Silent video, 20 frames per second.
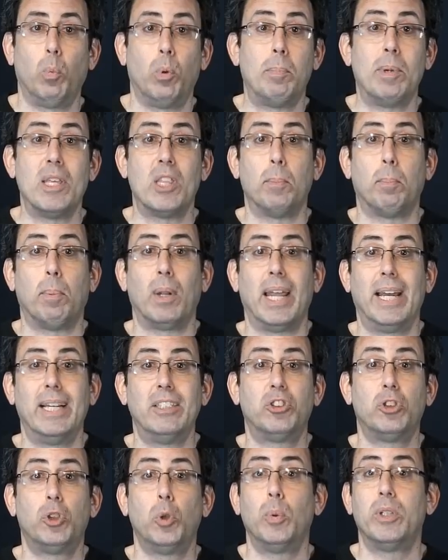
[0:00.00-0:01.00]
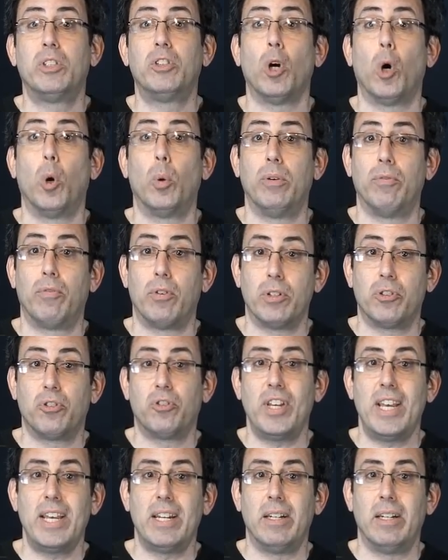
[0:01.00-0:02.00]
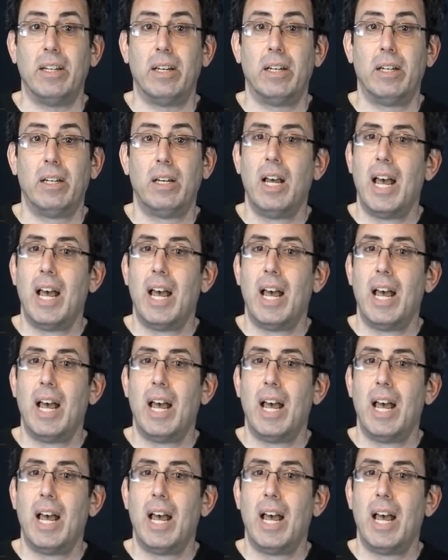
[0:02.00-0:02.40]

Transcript: would be the place to atone for sin,